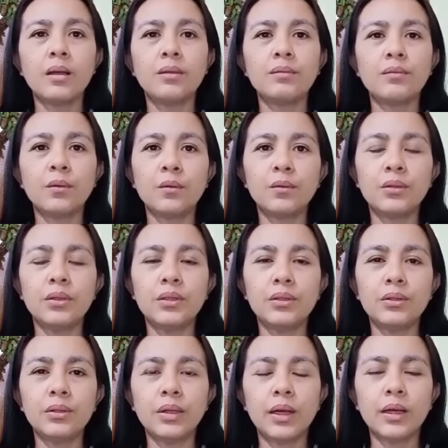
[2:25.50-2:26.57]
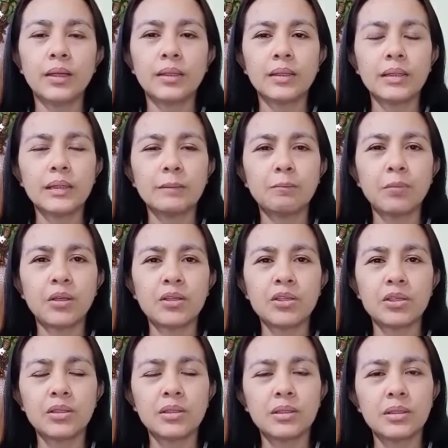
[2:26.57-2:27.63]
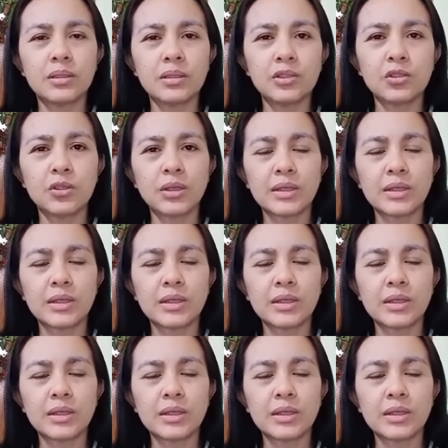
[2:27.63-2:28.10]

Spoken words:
if only the patient is